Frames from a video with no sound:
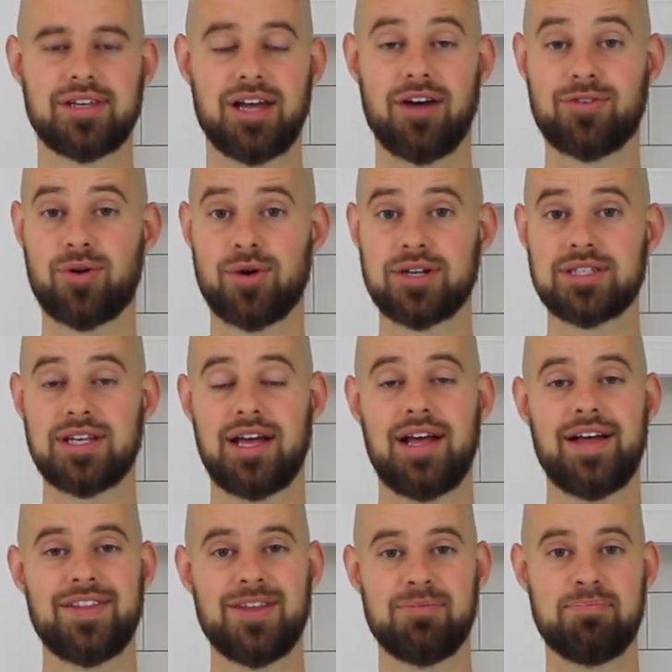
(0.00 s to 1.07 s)
Of course,
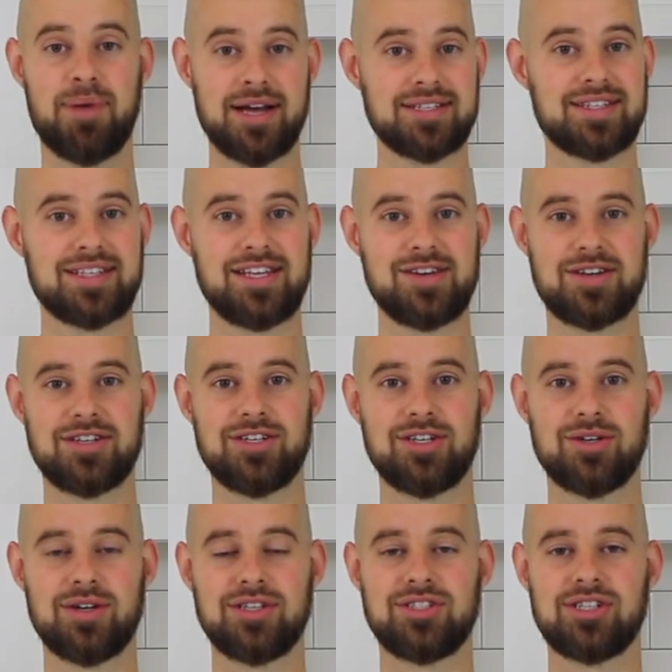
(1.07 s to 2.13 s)
the best thing that you can
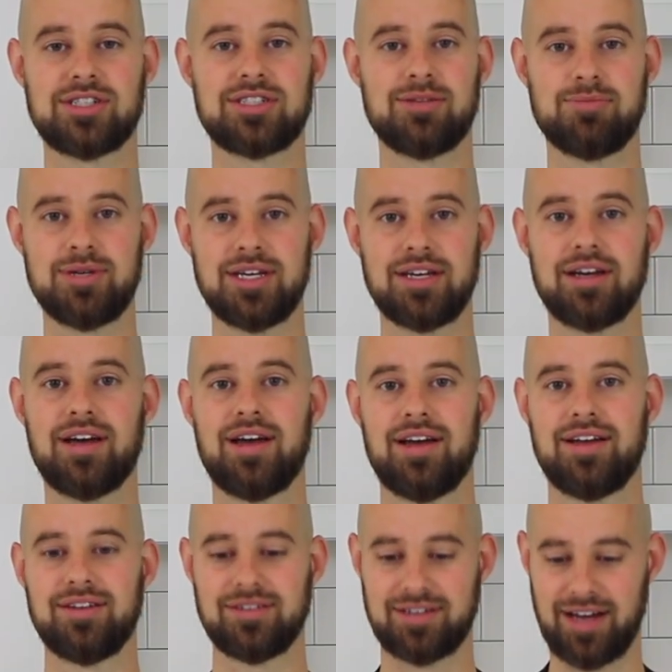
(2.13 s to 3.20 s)
do is just to be
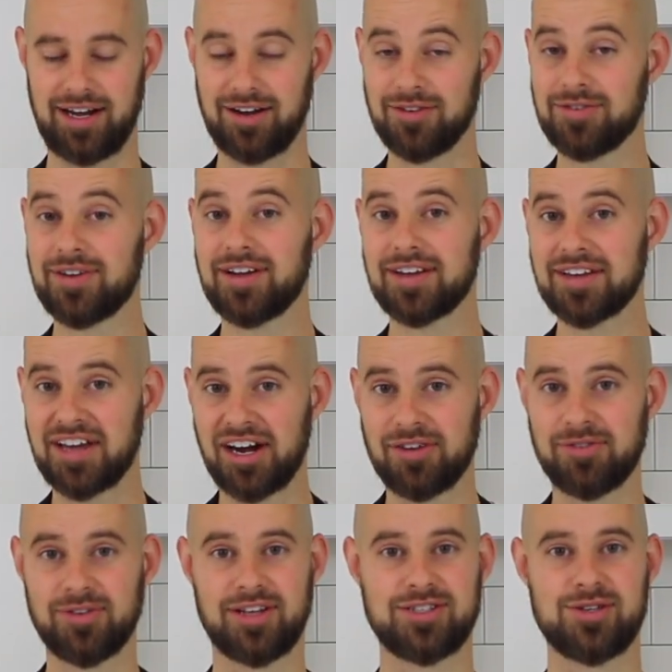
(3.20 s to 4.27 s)
kind of
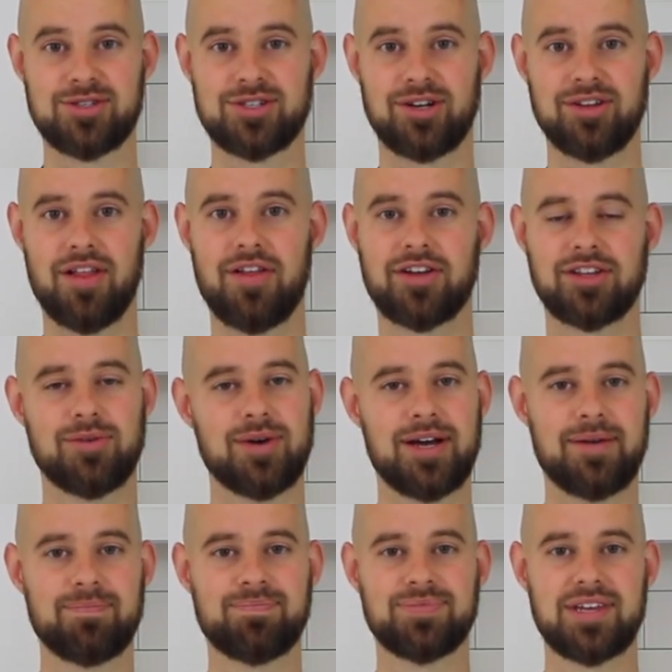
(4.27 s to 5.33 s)
careful as you salt along the
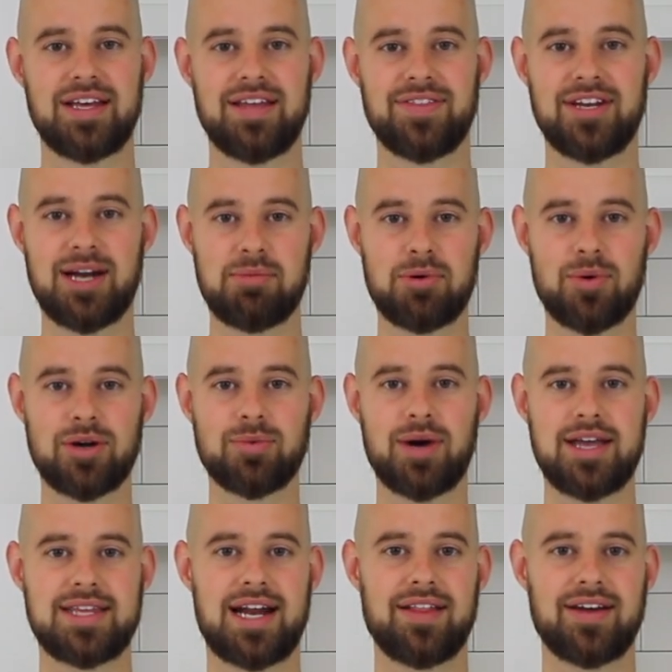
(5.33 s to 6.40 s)
way. The number one way
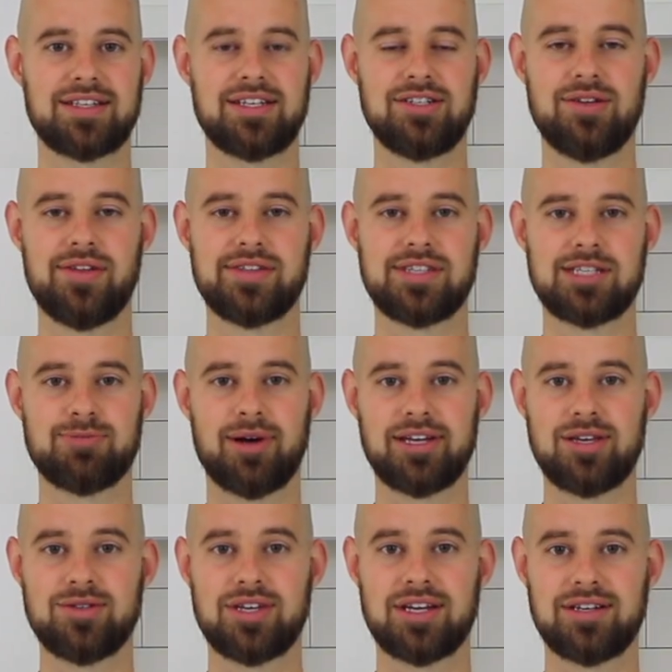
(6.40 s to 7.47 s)
that I like to do this is by
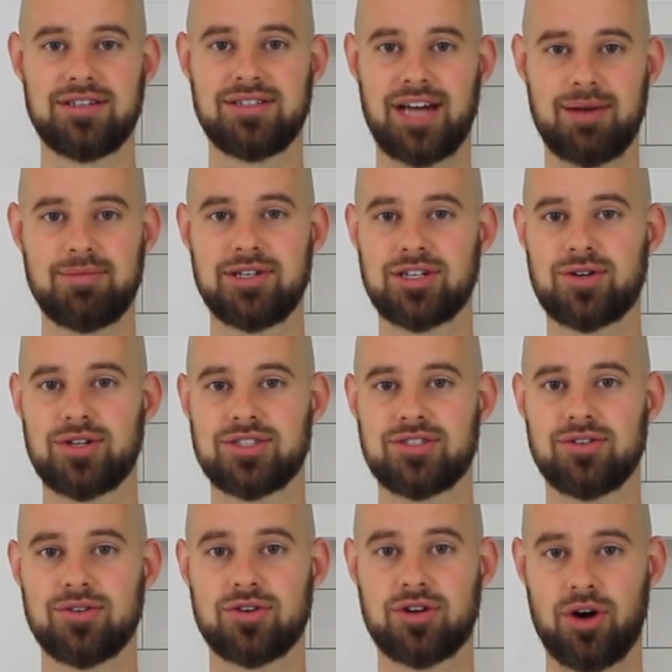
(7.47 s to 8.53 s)
using Diamond
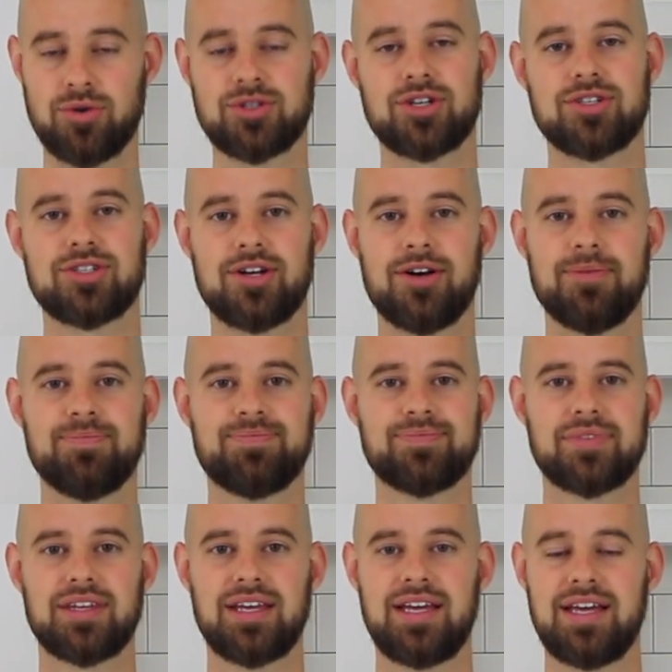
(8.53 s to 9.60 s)
Crystal kosher salt.
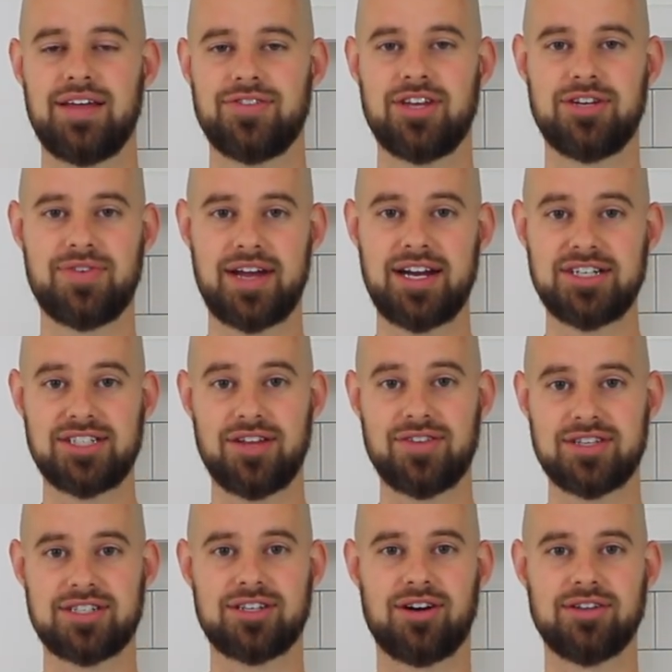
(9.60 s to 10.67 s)
The advantage to
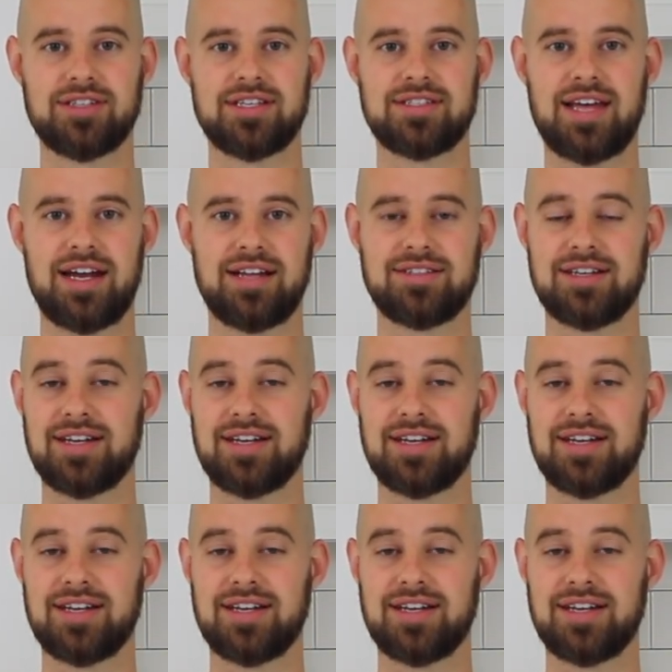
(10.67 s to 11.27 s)
this salt is that it's a